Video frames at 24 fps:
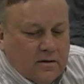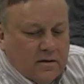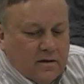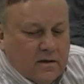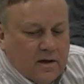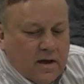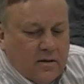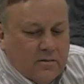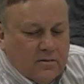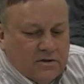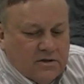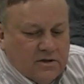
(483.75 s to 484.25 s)

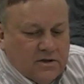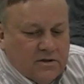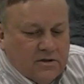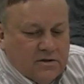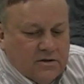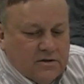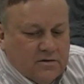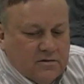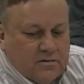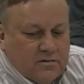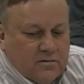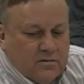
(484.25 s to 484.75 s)
that I was any
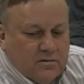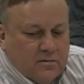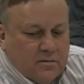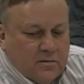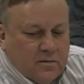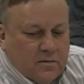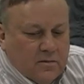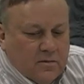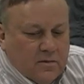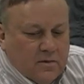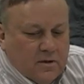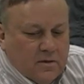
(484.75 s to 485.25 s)

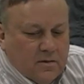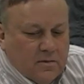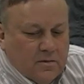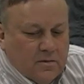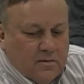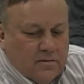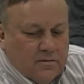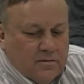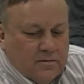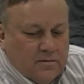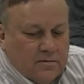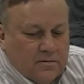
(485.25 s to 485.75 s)

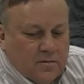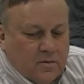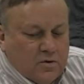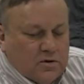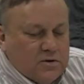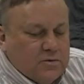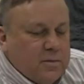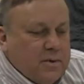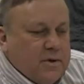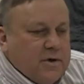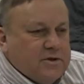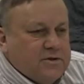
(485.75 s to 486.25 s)
more
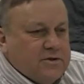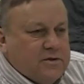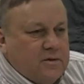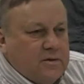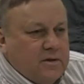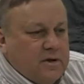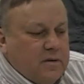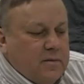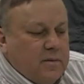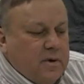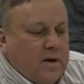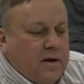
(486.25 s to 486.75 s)
special
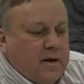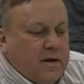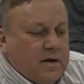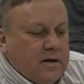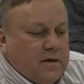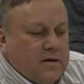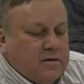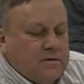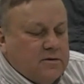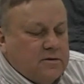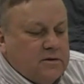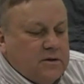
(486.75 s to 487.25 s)
than anybody
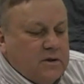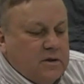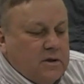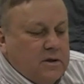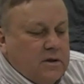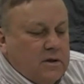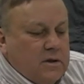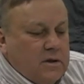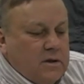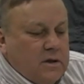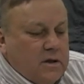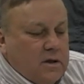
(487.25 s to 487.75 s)
else.
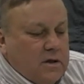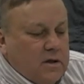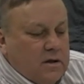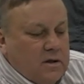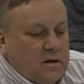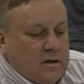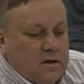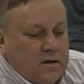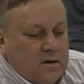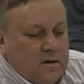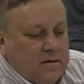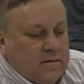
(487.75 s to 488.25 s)

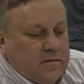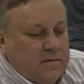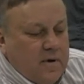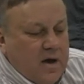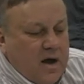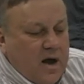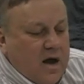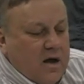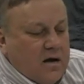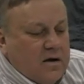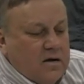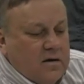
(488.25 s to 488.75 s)

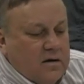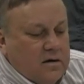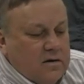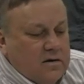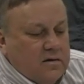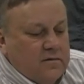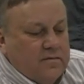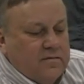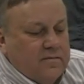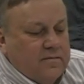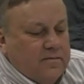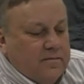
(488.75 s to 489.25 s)
I couldn't
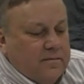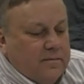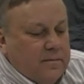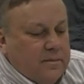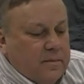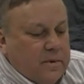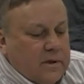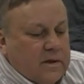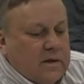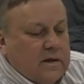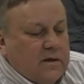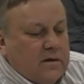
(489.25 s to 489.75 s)

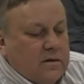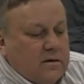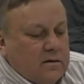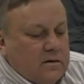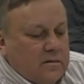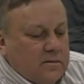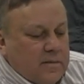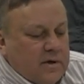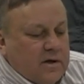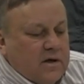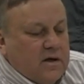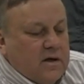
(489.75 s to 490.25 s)
have
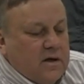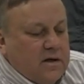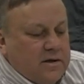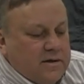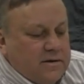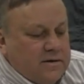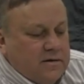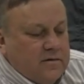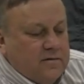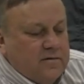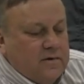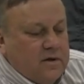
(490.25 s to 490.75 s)
begun
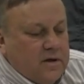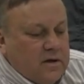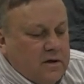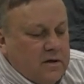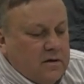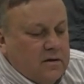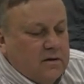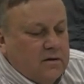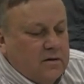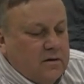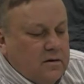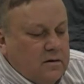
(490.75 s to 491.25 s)
to have
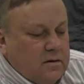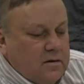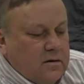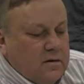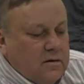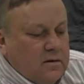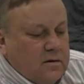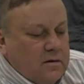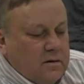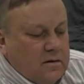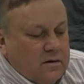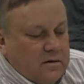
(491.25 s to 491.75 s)
done
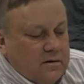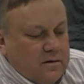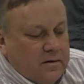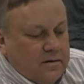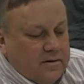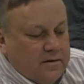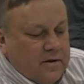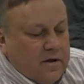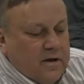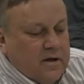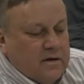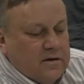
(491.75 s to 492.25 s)
the
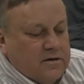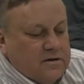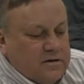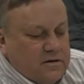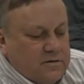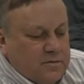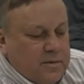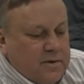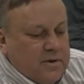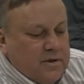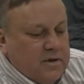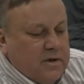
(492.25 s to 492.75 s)
things that's
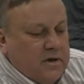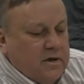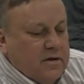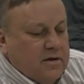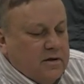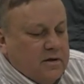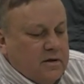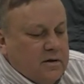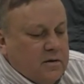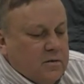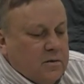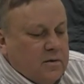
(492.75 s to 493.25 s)
been done
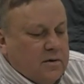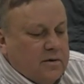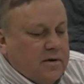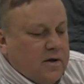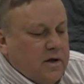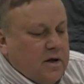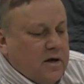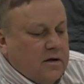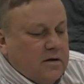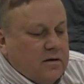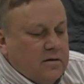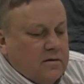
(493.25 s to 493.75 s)
here
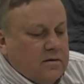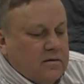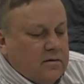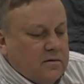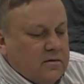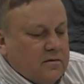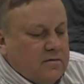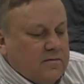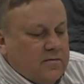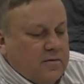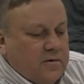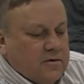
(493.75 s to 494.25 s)
without,
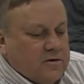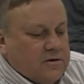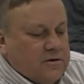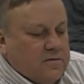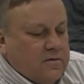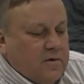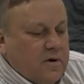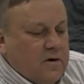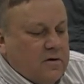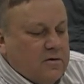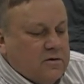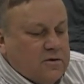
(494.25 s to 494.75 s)
first
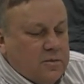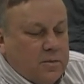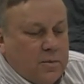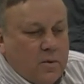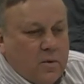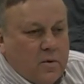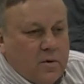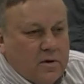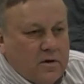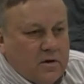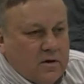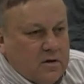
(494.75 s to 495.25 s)
of all,
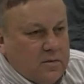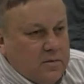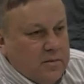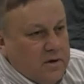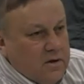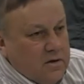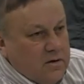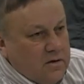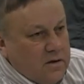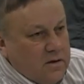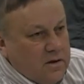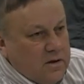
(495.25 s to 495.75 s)
support of the
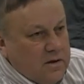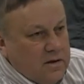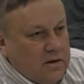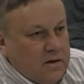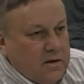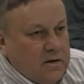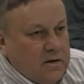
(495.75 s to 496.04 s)
community,